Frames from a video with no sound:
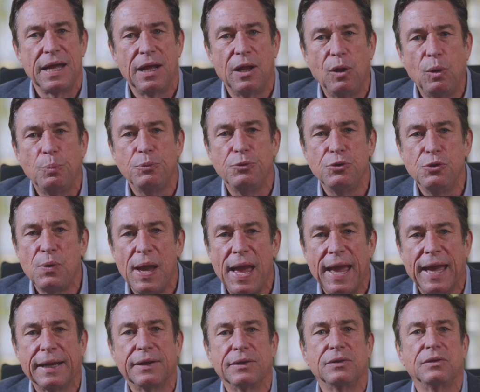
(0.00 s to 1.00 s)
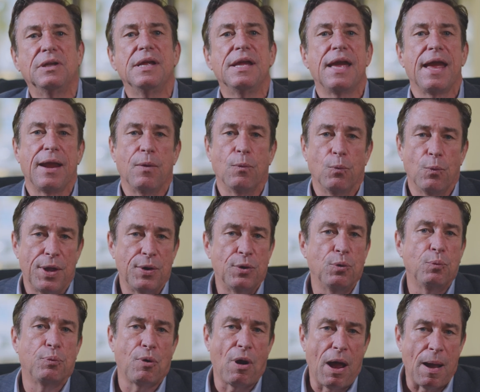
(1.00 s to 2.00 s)
help you handle a
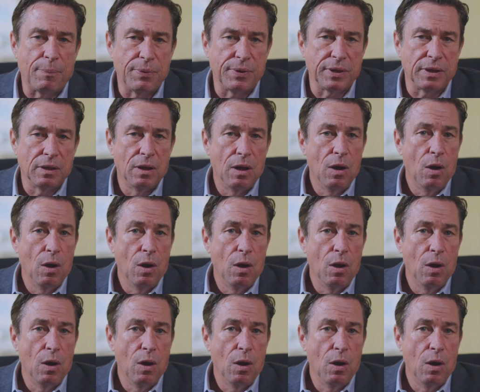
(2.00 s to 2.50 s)
rental property,